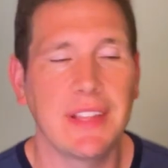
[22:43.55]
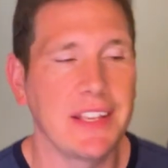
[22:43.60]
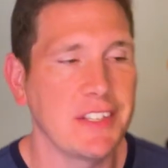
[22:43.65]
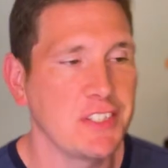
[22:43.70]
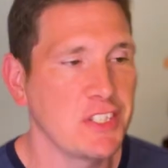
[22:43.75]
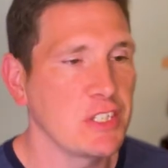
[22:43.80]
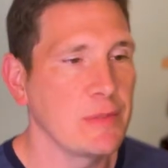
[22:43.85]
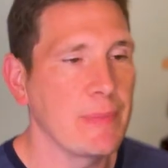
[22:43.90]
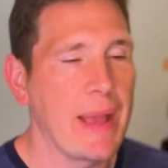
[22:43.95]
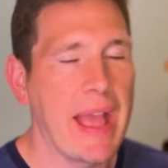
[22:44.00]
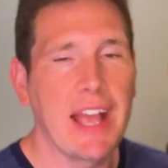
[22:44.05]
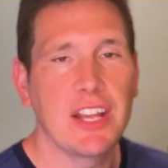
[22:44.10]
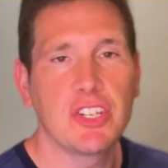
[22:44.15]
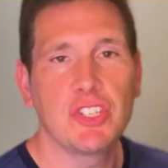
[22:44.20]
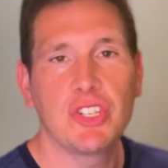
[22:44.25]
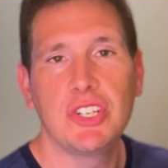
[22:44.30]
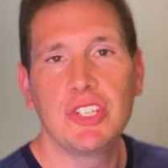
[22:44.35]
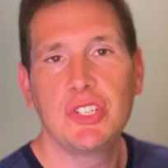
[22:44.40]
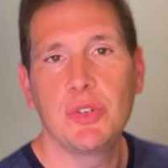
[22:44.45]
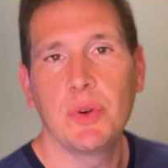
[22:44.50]
they
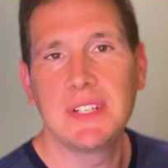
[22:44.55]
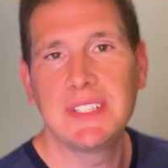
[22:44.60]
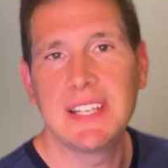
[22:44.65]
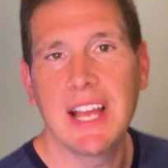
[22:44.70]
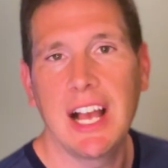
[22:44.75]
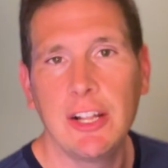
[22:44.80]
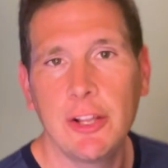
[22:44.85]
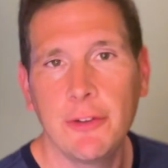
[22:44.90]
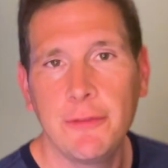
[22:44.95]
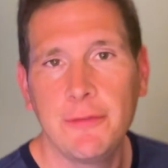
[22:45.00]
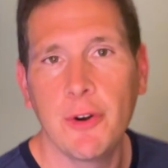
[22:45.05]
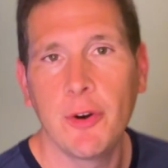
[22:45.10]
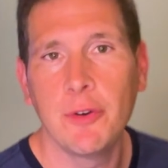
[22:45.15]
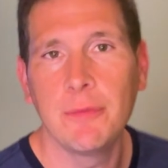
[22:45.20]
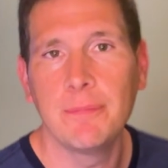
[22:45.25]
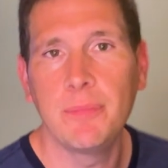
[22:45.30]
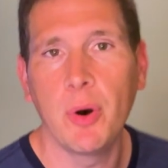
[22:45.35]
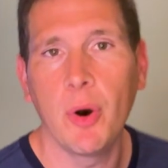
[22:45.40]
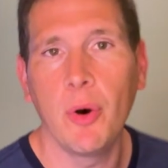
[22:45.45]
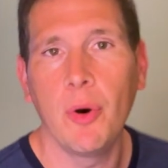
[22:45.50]
smash into a
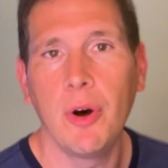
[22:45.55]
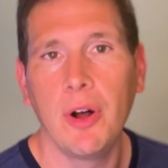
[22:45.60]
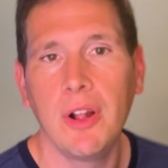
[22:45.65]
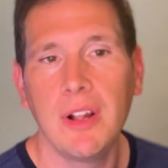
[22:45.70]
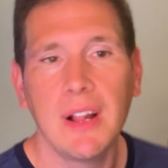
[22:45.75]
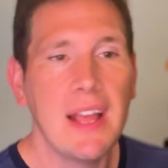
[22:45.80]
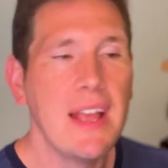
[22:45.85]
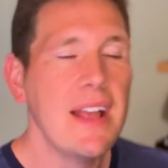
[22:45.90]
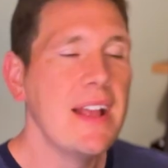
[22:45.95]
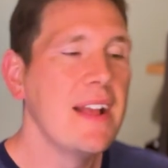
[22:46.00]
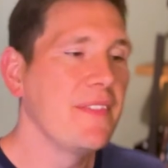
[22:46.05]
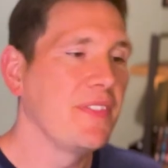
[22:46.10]
telephone pole.